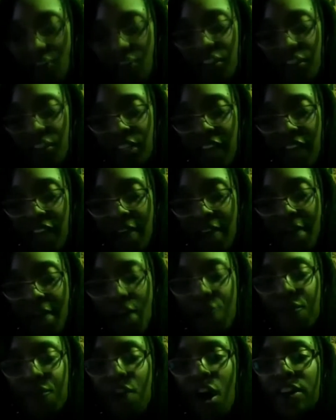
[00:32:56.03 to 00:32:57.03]
that just came
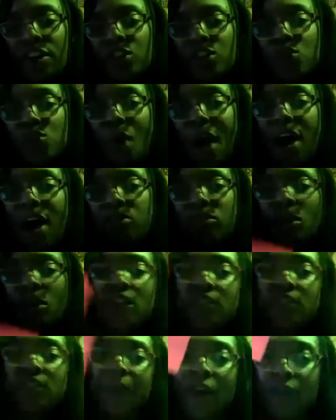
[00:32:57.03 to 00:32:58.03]
out for y'all is Wild Thoughts by